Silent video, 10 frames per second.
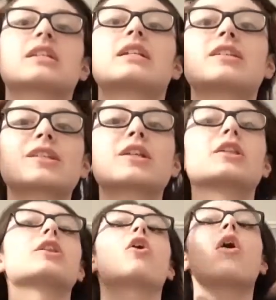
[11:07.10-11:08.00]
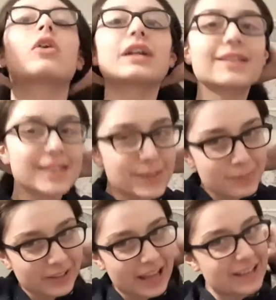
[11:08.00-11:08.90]
in its glory and
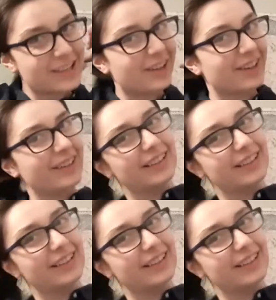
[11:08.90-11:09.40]
splendor.